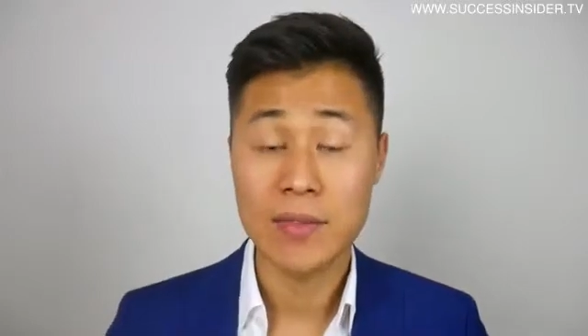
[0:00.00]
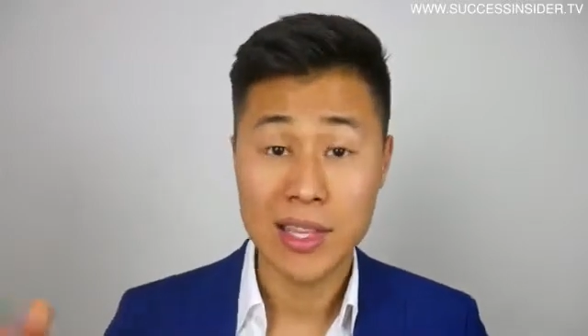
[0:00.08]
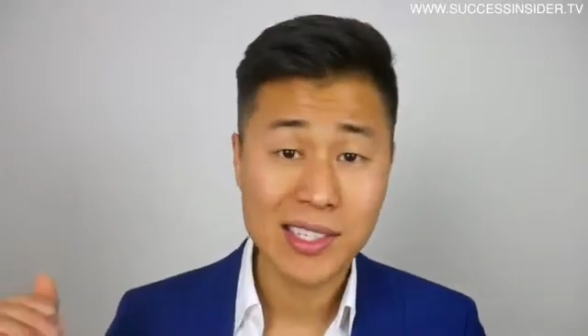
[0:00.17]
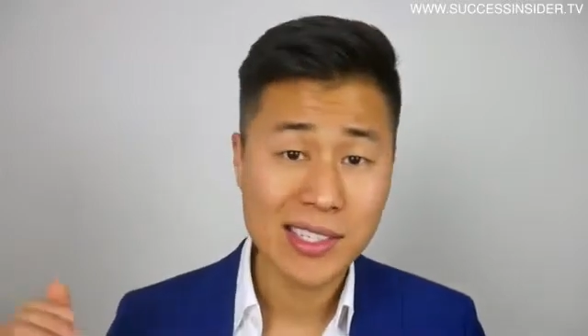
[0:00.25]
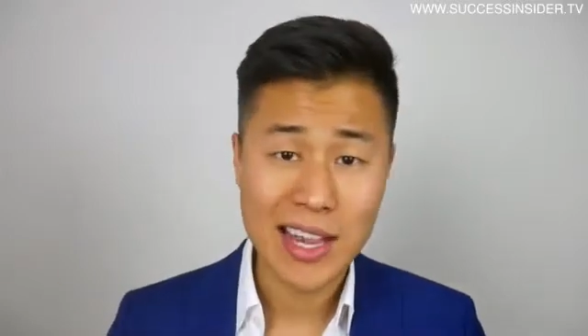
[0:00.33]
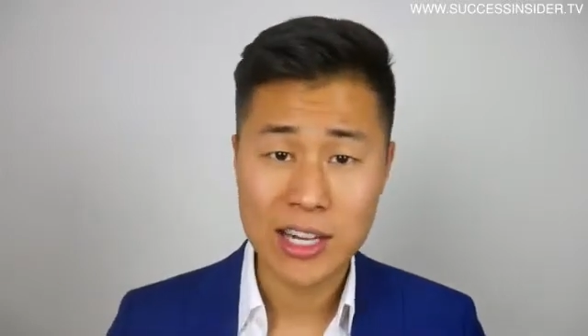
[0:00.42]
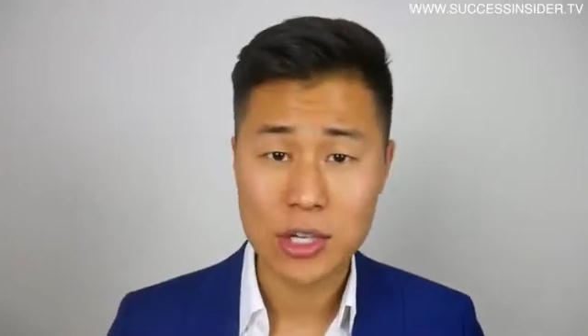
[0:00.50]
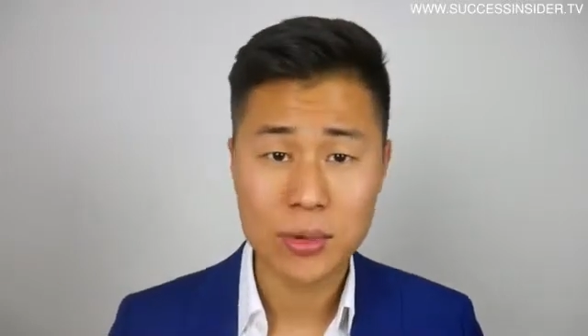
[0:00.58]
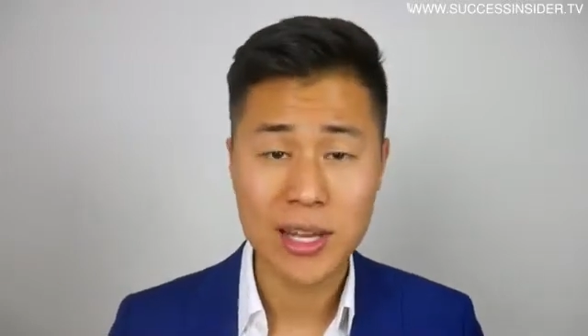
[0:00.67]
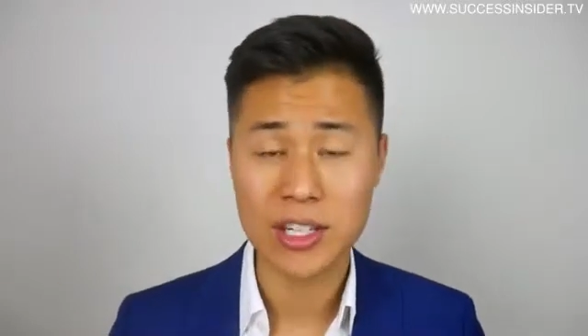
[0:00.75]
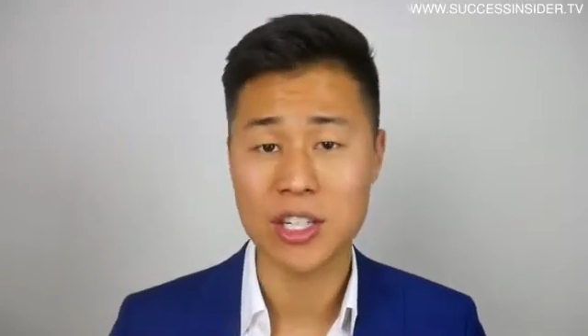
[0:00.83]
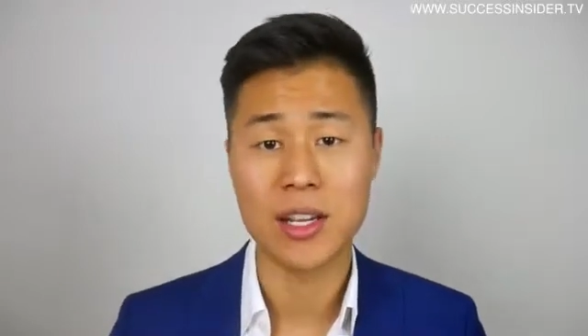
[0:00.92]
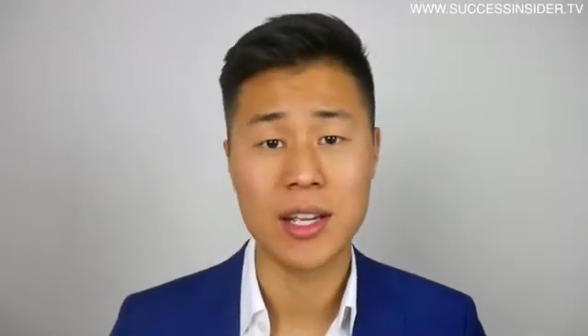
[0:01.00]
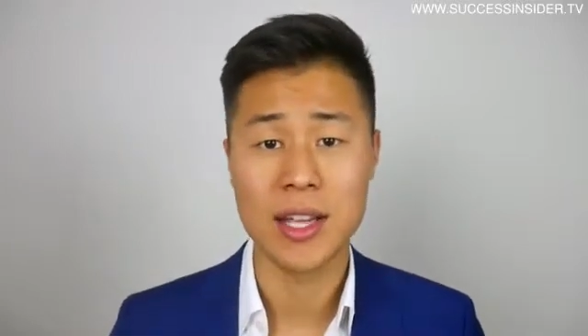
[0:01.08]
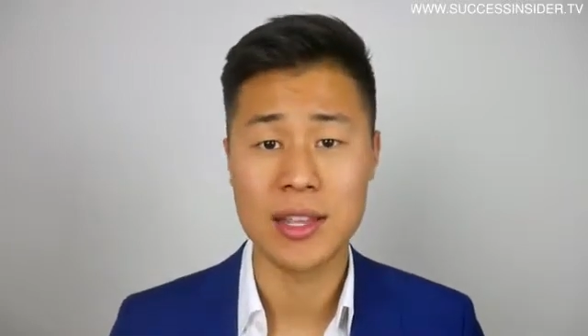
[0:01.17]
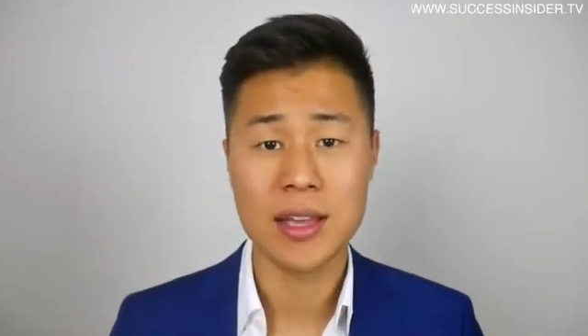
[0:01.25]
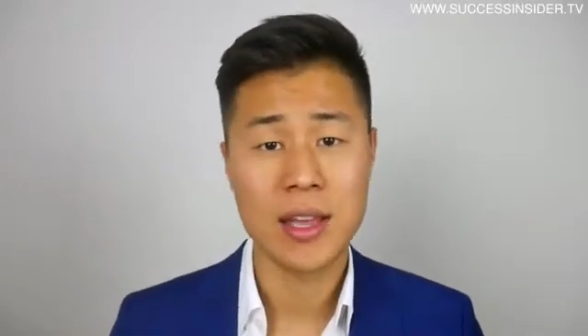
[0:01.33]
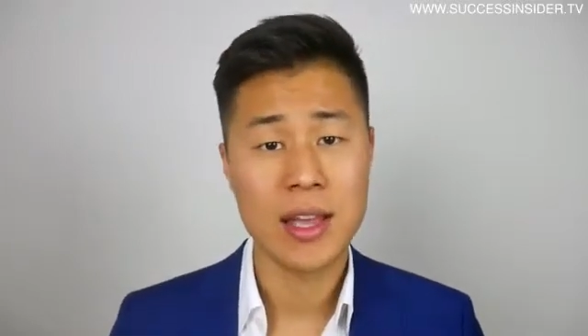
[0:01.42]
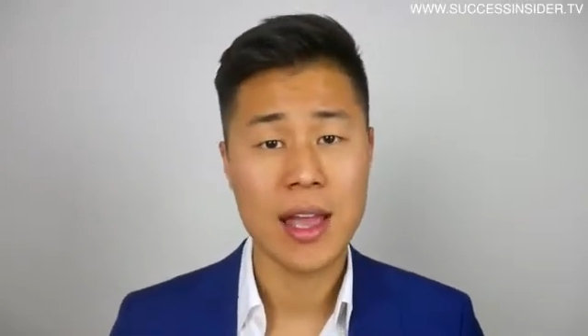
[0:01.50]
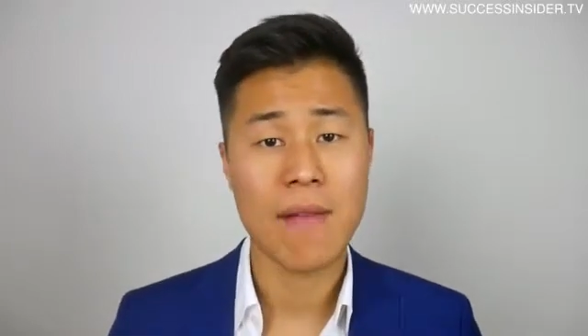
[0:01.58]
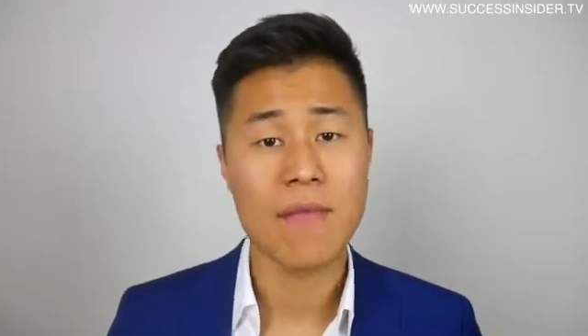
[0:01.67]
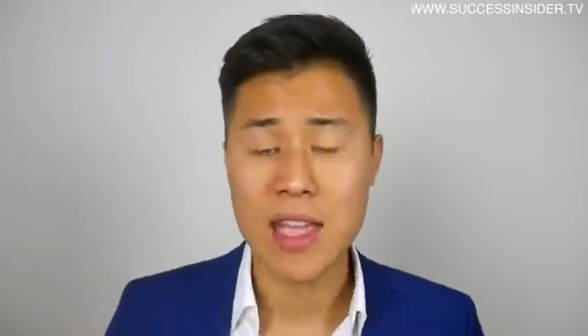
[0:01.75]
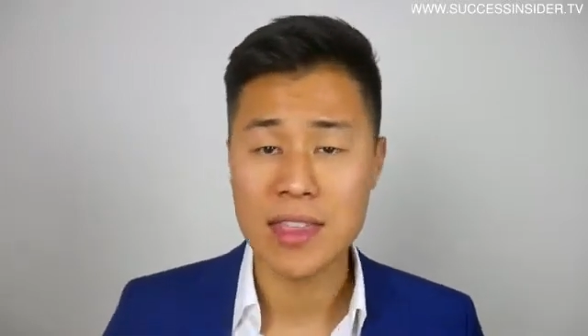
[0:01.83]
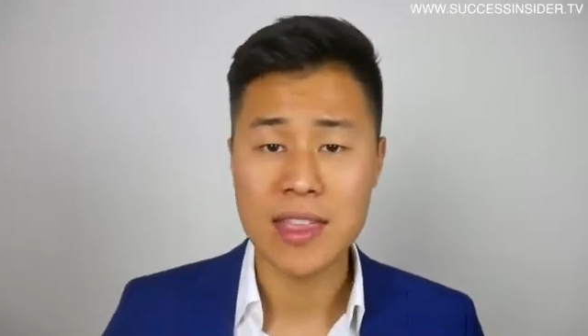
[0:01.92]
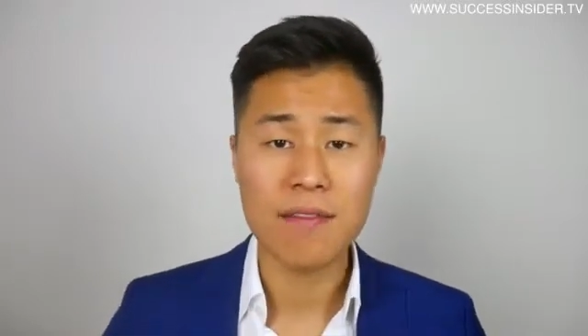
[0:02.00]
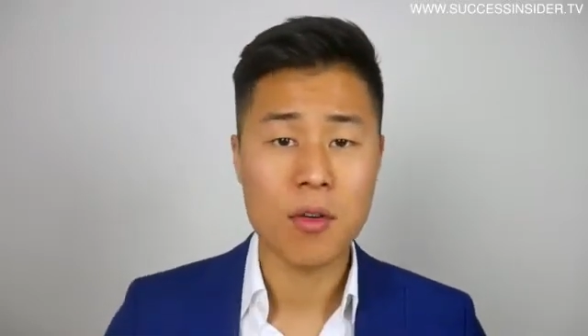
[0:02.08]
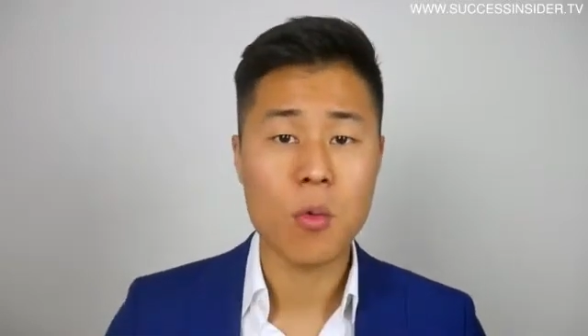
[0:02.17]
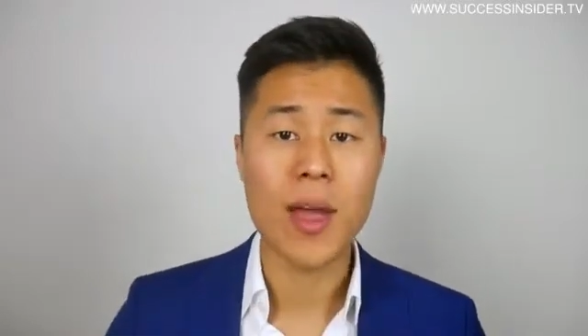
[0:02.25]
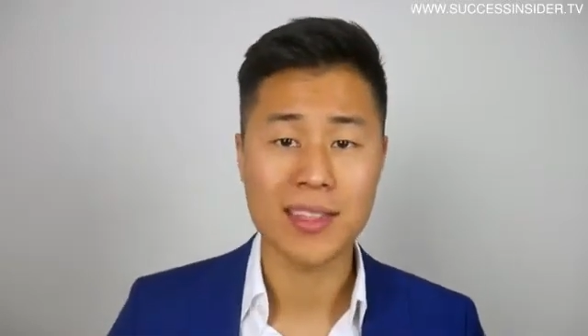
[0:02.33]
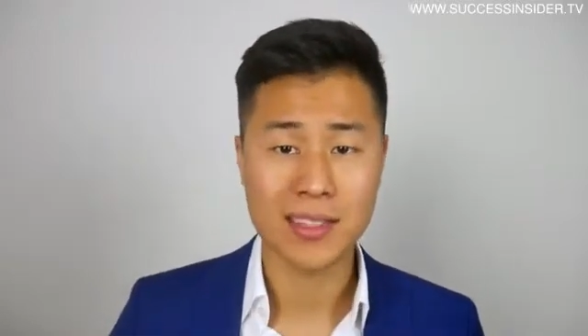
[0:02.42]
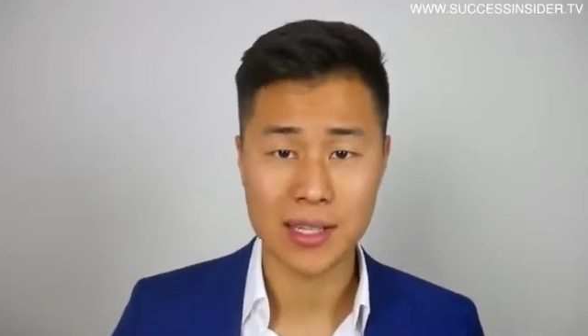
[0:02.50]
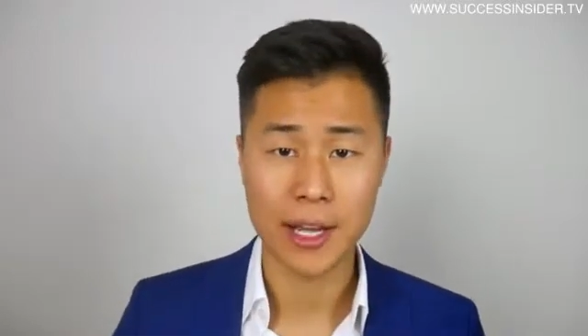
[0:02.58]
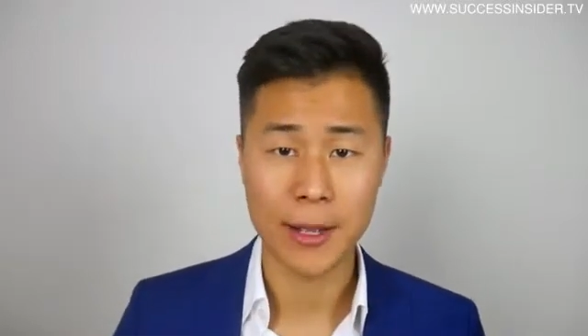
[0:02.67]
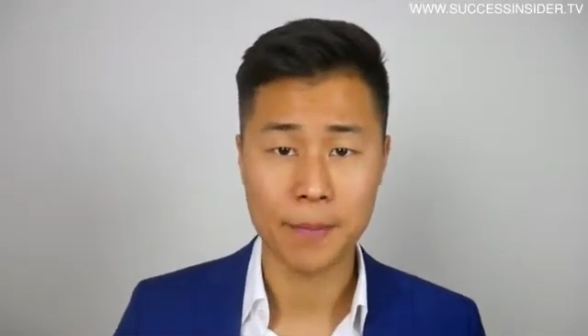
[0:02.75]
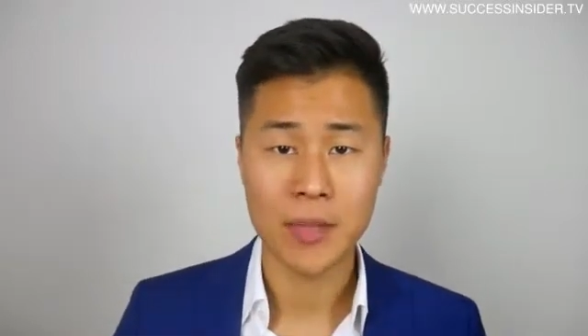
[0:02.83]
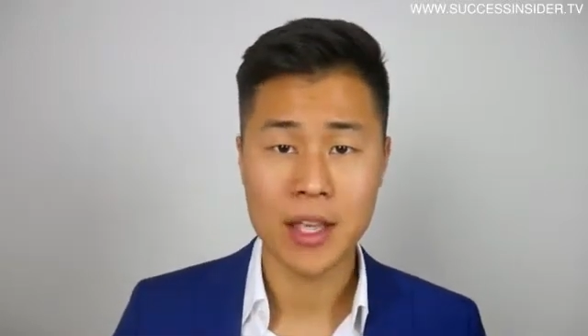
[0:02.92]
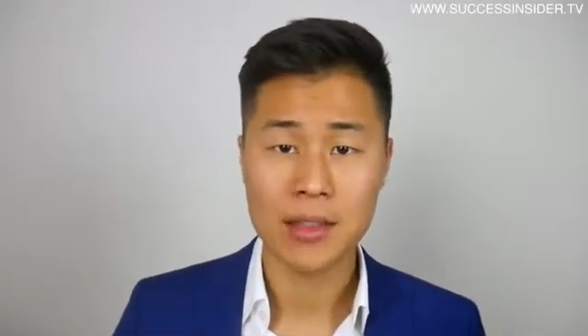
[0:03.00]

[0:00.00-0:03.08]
They schedule that shit in and they never waste time.